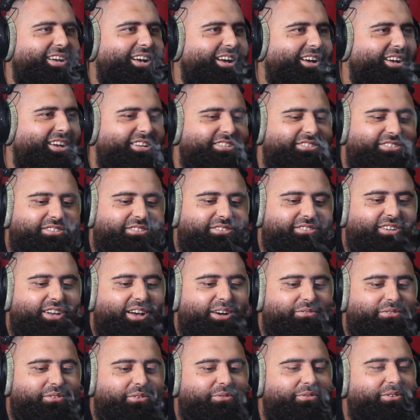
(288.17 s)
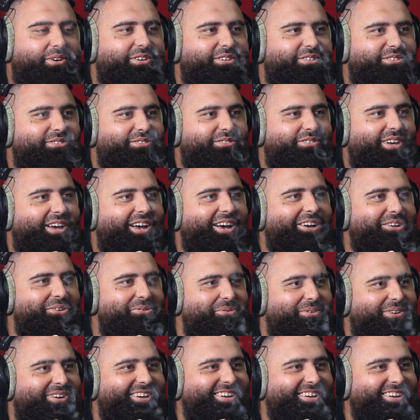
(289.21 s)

I guess it's half the fun is arguing.